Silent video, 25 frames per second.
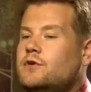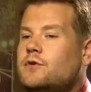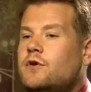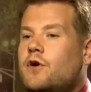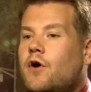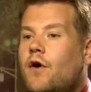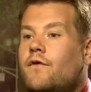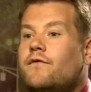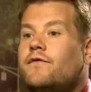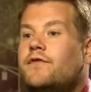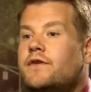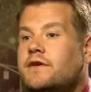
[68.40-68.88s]
you
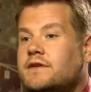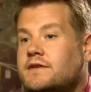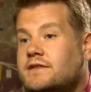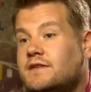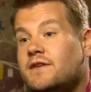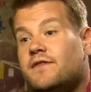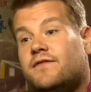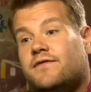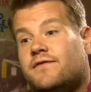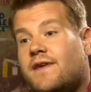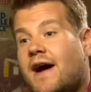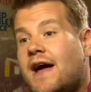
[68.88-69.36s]
confidence
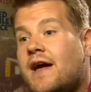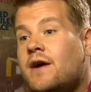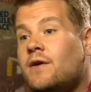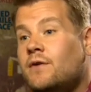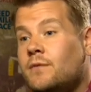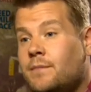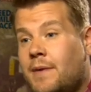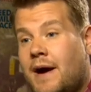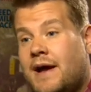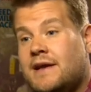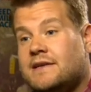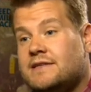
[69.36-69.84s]
to
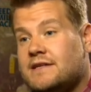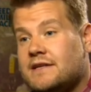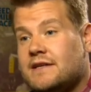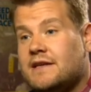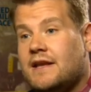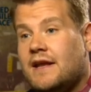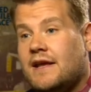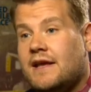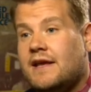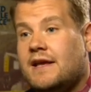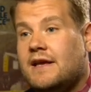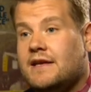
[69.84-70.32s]
fail,
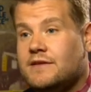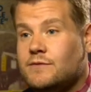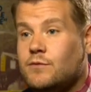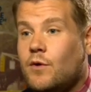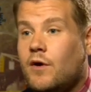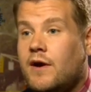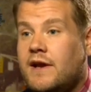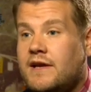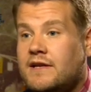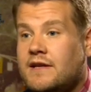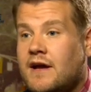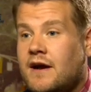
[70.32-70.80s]
basically, is
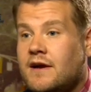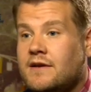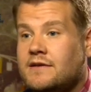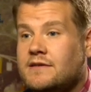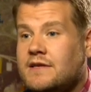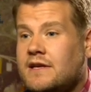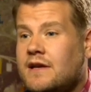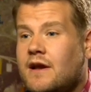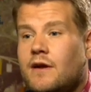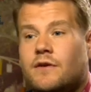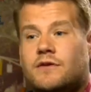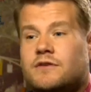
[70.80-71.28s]
what he
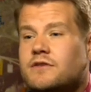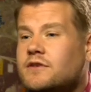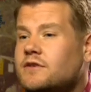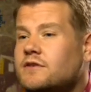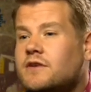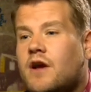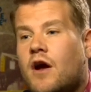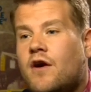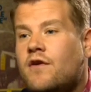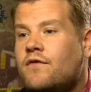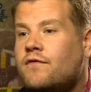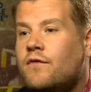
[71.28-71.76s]
does. He goes,
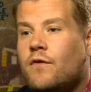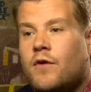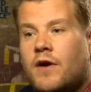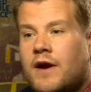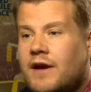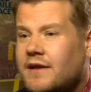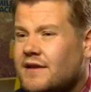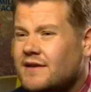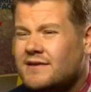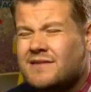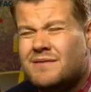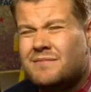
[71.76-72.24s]
just go for
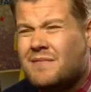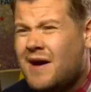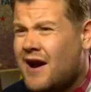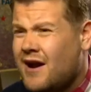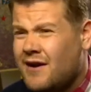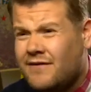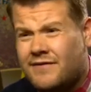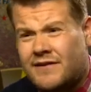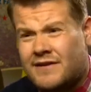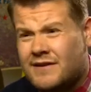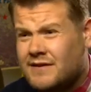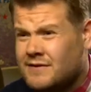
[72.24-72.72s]
it. It doesn't
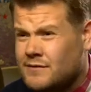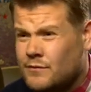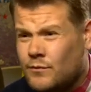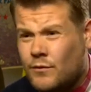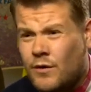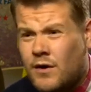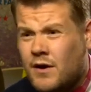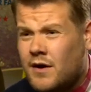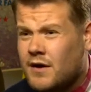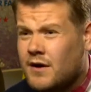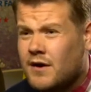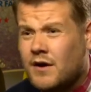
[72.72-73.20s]
matter if it doesn't
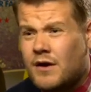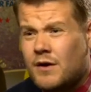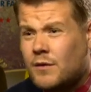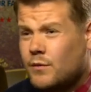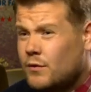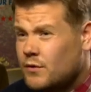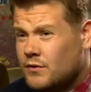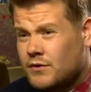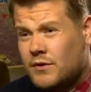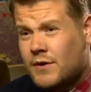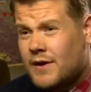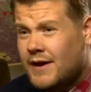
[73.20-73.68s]
work.
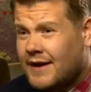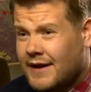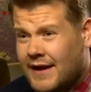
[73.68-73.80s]
We'll do it